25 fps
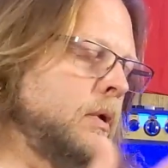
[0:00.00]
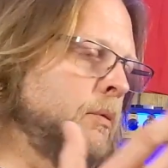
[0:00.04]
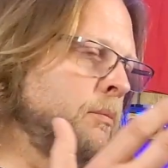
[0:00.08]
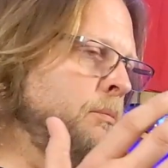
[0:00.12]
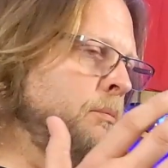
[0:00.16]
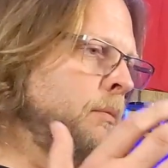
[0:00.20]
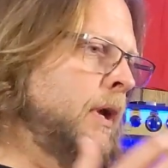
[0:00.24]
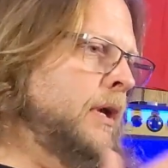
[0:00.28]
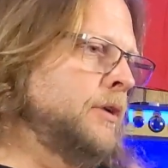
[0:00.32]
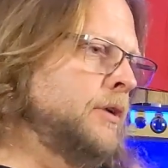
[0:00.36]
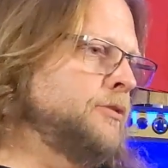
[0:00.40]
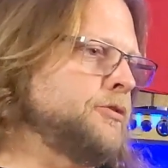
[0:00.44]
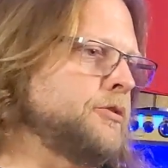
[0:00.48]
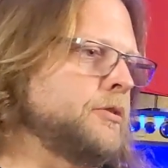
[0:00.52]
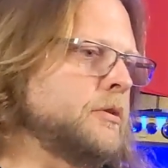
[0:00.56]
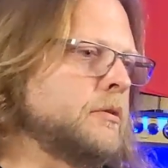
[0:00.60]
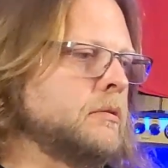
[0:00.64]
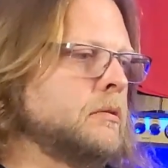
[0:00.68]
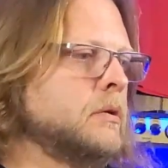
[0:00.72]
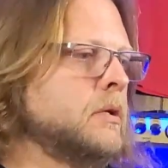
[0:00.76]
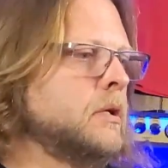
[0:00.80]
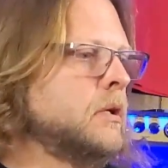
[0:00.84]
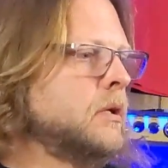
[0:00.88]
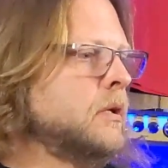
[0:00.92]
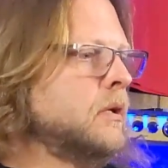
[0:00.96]
major
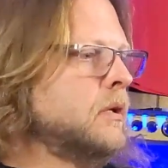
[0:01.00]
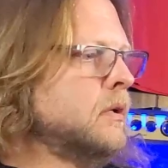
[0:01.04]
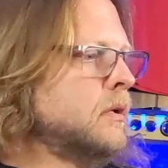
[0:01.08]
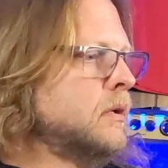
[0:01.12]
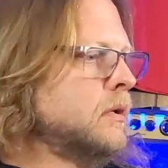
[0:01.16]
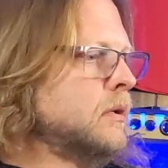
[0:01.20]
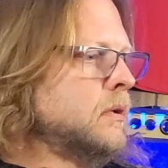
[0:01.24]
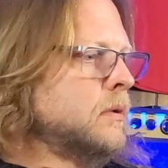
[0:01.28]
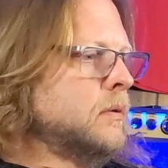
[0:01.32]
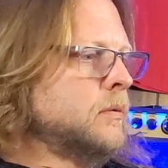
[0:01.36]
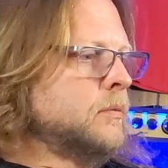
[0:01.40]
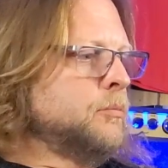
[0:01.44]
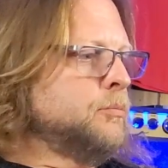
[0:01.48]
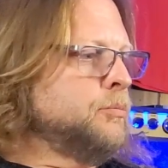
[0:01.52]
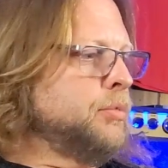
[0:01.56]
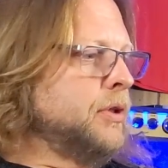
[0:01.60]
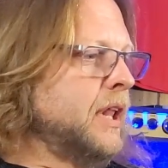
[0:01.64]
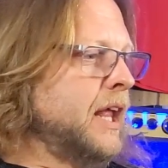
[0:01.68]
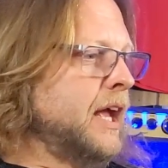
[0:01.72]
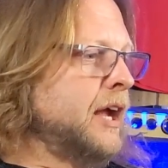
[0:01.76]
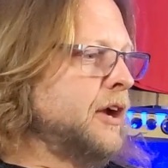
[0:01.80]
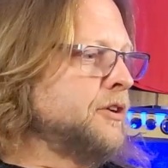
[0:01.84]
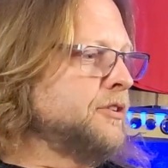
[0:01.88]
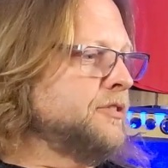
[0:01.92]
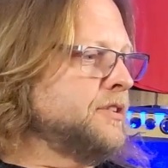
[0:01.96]

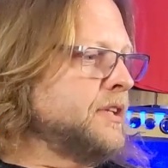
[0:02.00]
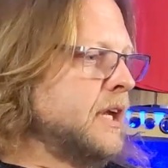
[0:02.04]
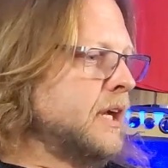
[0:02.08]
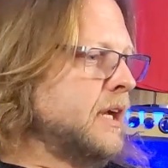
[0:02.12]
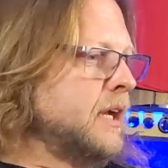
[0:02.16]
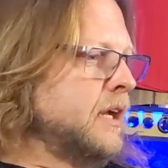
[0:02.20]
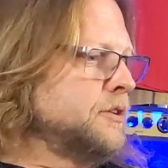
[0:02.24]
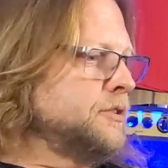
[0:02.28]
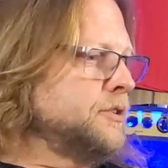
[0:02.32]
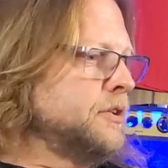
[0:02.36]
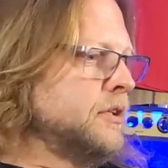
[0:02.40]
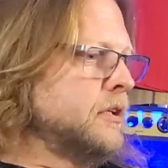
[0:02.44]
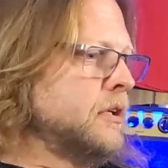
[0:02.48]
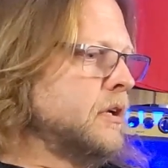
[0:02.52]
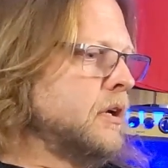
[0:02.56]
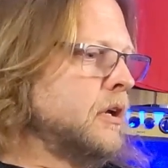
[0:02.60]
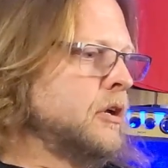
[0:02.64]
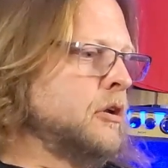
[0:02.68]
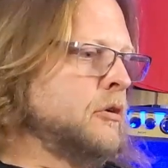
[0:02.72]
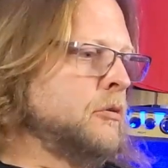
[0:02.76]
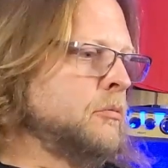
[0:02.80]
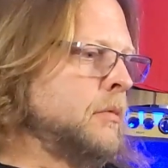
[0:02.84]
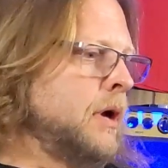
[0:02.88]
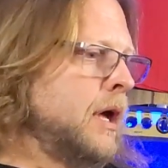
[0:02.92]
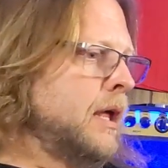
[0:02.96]
players, I guess you'd
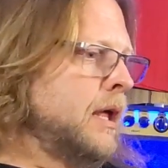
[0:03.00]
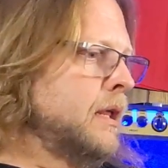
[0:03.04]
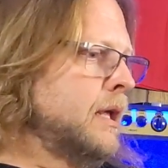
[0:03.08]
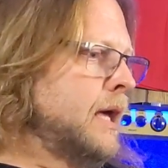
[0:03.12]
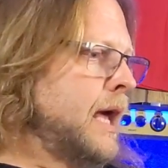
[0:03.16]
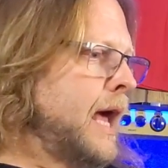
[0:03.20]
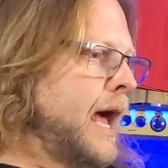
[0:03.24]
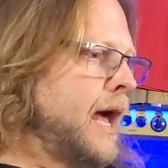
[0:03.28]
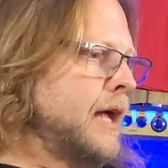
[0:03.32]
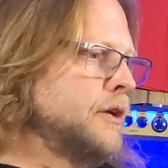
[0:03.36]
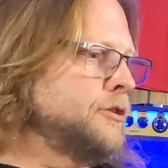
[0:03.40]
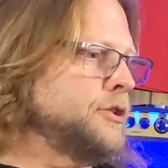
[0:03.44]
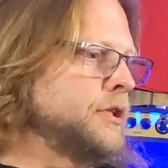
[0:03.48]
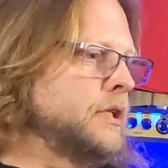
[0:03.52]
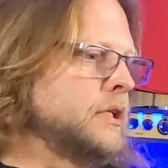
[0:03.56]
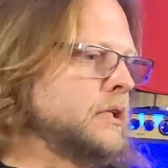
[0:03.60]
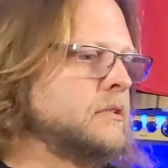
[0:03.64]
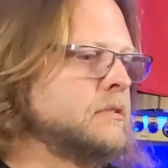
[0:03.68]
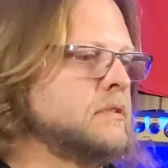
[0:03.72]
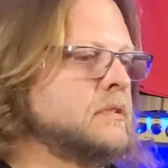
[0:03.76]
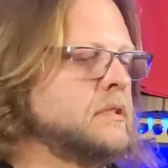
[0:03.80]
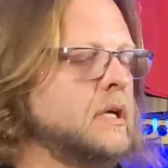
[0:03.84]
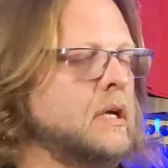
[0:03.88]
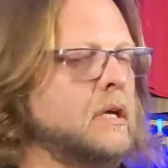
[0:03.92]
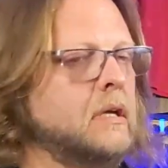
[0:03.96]
call, Molly Hatchet,
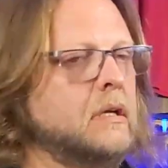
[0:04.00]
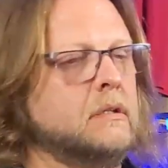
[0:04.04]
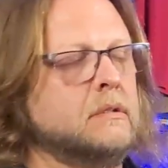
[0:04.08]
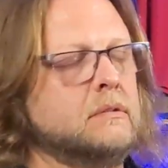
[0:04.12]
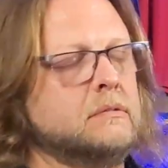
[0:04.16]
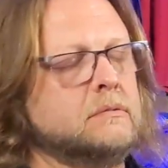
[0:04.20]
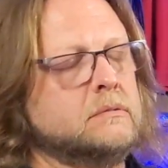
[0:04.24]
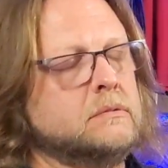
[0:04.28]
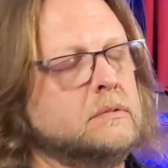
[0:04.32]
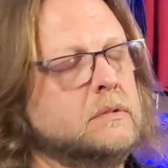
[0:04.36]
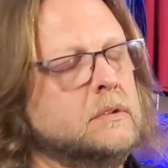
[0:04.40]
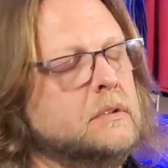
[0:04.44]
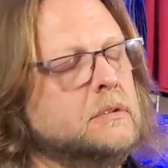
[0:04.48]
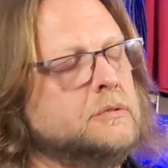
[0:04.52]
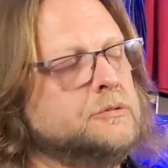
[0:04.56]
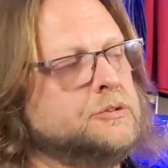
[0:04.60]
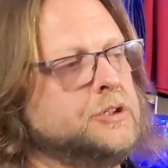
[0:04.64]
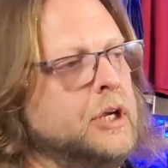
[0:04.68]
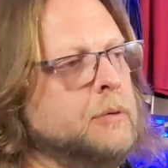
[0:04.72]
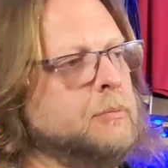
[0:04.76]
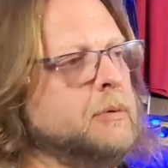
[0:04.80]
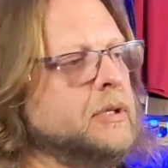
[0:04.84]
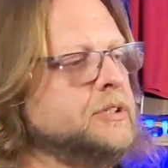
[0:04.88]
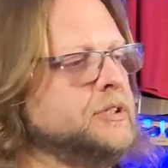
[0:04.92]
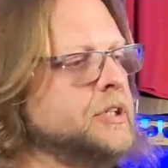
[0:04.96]

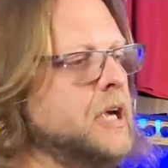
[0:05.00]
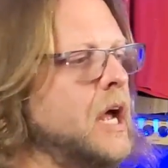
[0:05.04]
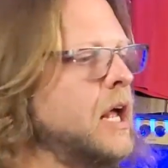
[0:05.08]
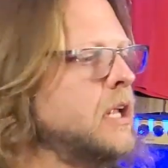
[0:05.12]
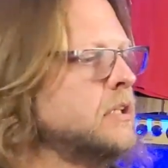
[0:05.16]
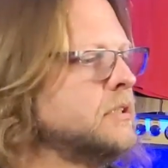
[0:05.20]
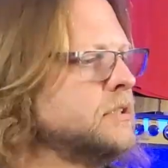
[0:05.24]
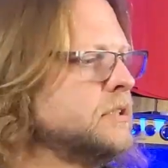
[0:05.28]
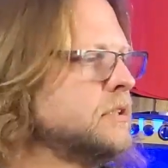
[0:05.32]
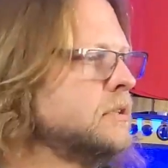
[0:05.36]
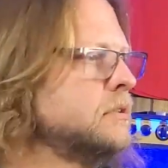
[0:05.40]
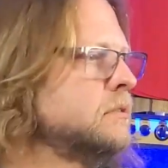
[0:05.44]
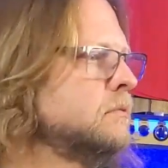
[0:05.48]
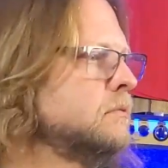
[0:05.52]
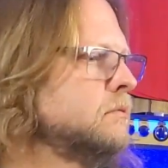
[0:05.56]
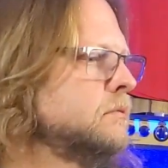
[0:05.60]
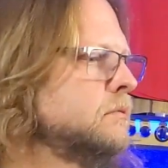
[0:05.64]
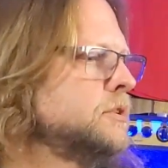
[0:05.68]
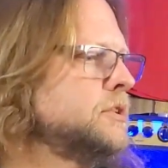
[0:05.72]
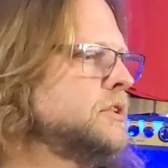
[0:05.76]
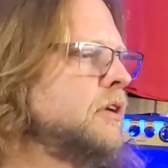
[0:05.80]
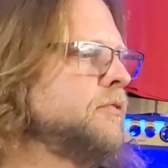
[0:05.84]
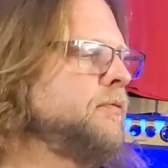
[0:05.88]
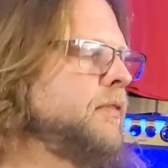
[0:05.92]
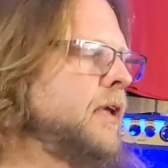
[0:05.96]
Jamie Johnson,
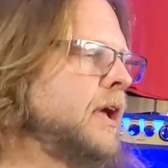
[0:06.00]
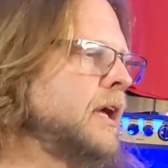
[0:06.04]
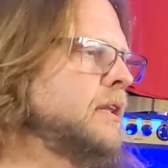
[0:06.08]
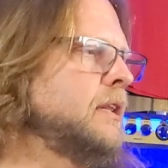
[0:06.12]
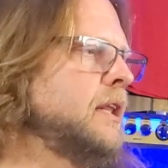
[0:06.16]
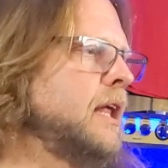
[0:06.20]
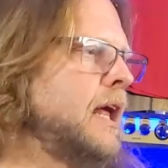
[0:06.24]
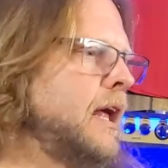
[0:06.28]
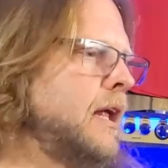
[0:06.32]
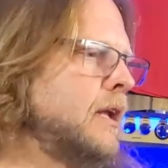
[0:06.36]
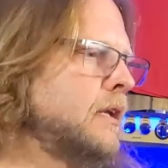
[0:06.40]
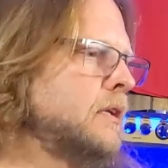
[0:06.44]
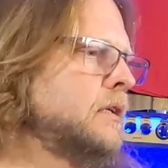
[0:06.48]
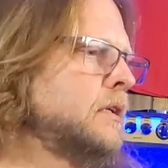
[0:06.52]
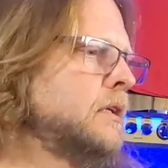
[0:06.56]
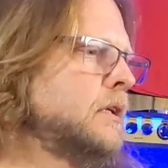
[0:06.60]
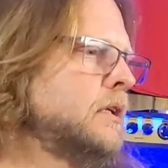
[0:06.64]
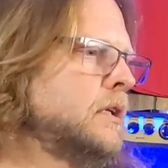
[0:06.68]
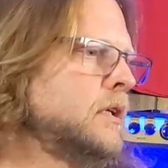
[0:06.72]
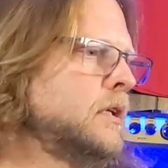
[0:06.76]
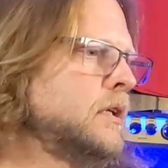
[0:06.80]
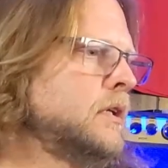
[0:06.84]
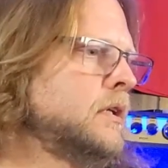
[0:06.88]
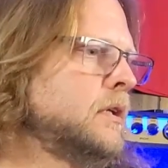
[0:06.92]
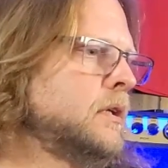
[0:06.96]
stuff like that.
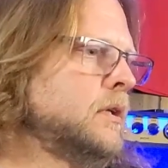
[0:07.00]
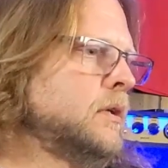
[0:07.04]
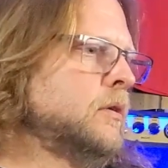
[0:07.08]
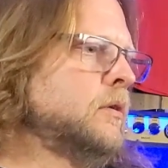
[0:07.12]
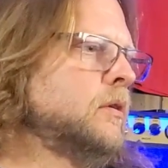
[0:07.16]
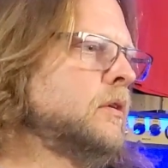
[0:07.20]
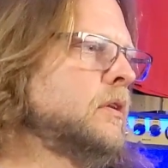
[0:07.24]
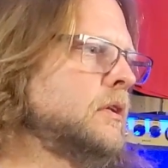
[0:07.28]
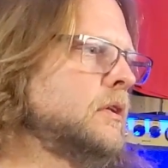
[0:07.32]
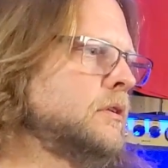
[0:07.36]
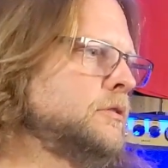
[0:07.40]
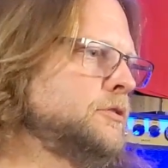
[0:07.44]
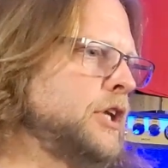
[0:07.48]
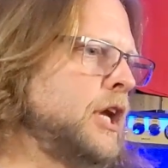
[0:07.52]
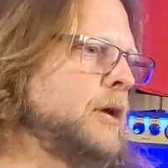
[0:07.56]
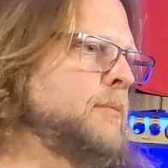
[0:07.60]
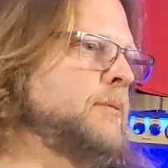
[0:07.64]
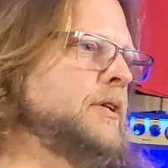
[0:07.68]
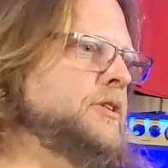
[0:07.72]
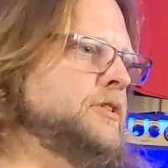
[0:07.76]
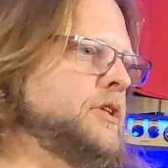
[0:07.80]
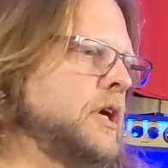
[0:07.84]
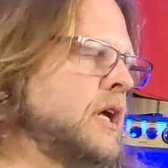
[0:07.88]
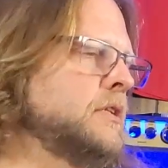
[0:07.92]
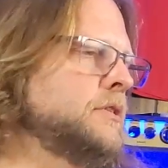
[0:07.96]
The Jamie
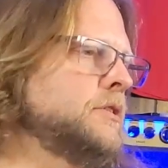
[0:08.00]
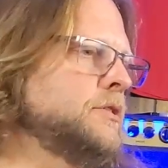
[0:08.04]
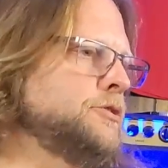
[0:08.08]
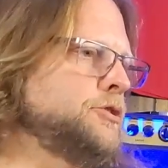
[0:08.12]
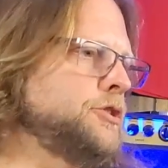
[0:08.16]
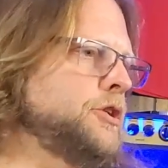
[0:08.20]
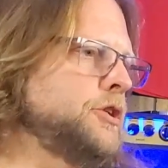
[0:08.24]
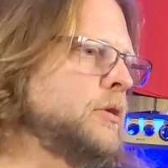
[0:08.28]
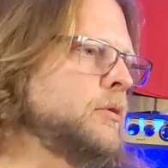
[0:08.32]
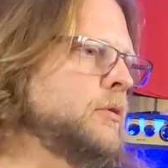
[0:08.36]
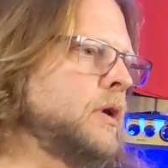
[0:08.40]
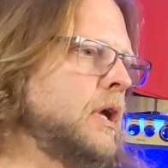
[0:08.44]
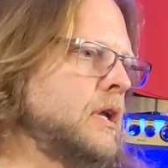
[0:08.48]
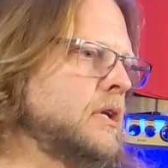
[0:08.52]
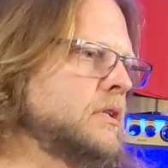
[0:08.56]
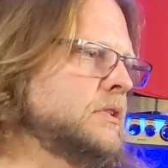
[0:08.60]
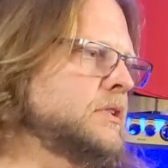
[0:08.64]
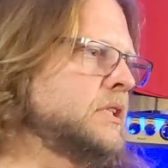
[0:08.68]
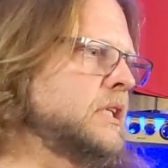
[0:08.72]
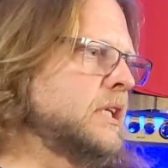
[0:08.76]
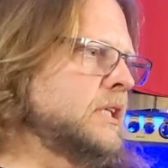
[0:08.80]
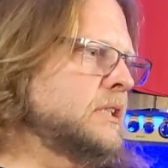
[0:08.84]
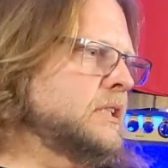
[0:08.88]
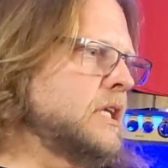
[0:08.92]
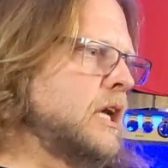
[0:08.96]
Johnson show kind of
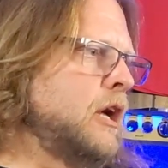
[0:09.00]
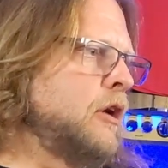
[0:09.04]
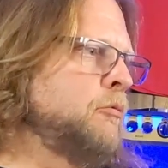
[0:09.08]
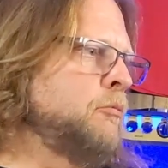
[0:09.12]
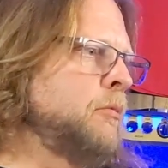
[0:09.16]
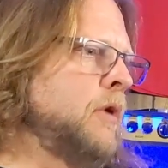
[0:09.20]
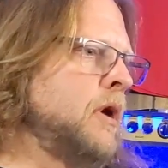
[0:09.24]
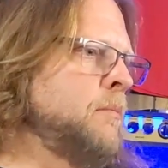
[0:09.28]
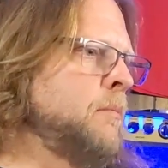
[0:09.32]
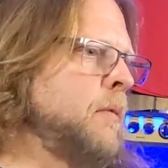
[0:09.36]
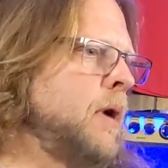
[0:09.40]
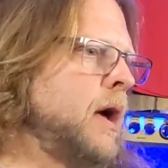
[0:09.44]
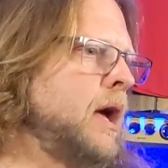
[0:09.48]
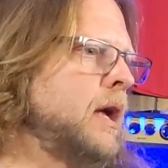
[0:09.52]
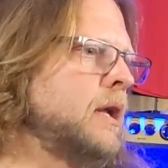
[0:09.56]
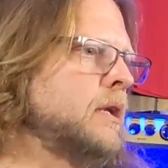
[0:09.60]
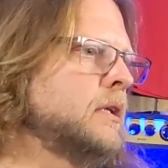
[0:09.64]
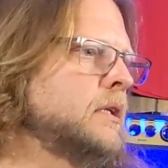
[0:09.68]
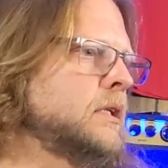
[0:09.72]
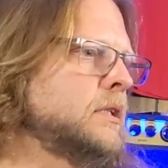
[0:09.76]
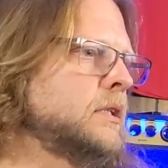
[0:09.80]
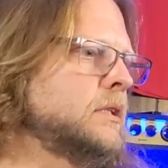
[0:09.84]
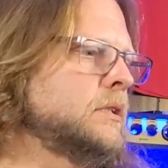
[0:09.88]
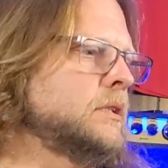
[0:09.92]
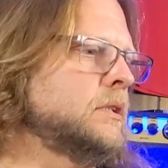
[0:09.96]
sticks out in my mind,
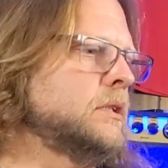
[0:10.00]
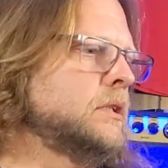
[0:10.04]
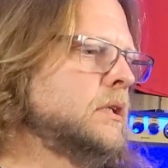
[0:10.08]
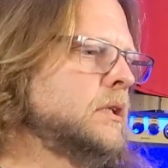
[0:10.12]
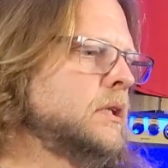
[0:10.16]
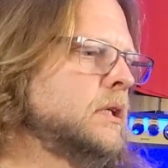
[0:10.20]
because